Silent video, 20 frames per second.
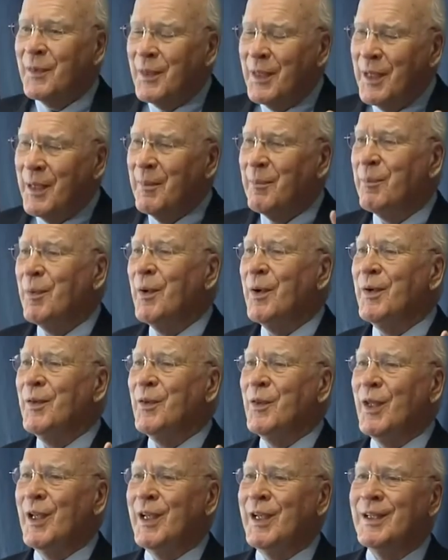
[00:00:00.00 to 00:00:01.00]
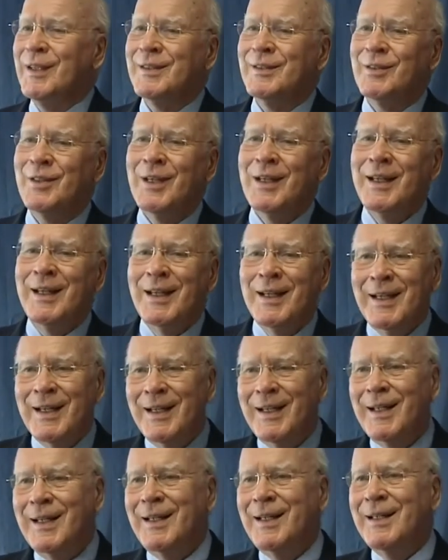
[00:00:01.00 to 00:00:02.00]
The important thing is,
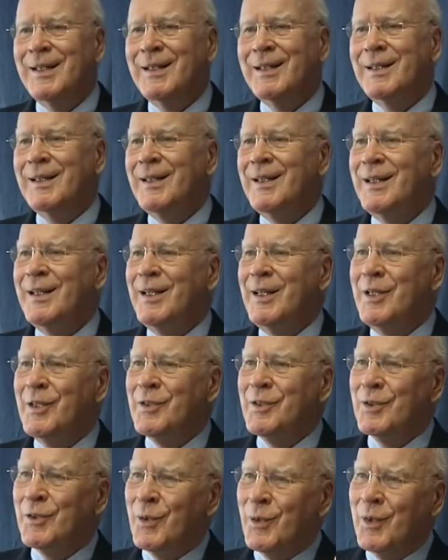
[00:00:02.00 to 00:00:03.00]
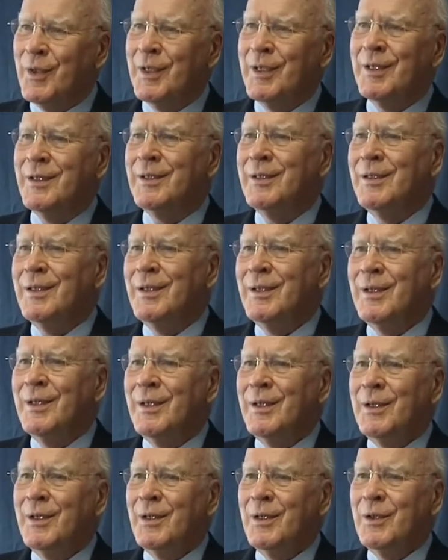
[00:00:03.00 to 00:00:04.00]
it is going
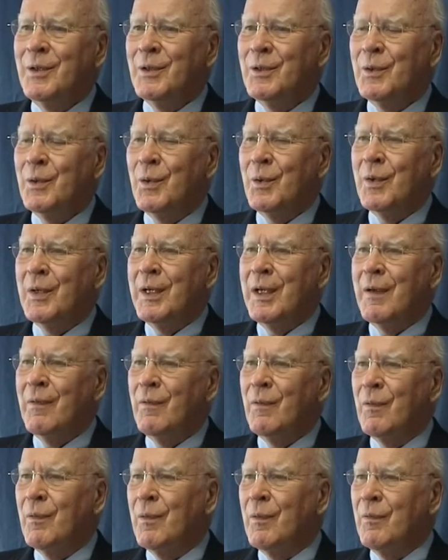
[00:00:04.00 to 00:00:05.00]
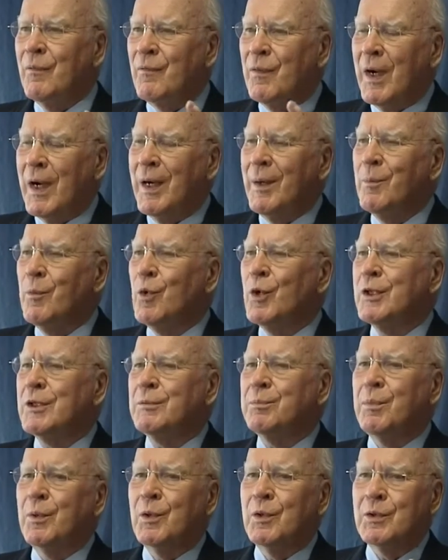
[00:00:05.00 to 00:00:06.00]
to give far more
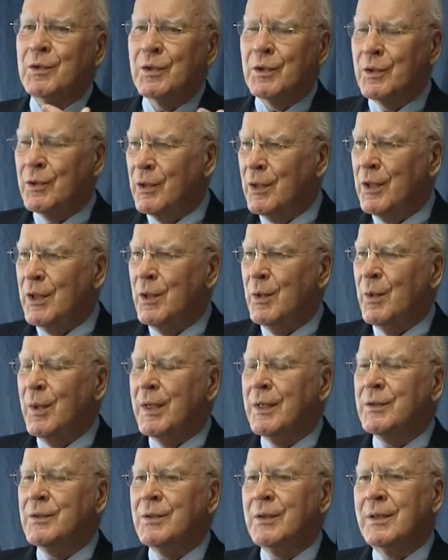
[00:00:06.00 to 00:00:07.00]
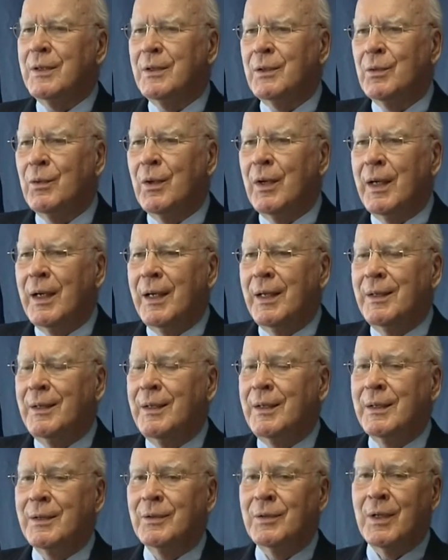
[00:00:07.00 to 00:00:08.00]
exposure to the U.S. and to our
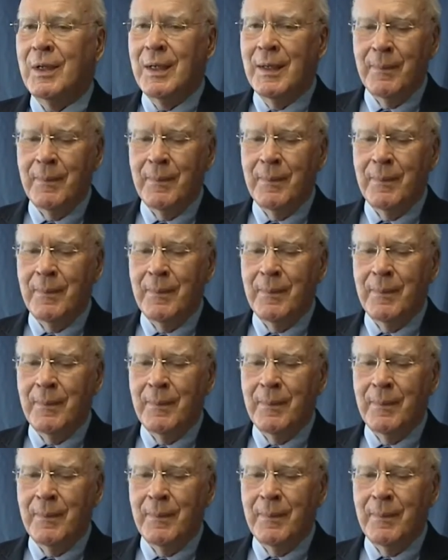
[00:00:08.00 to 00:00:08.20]
ideas.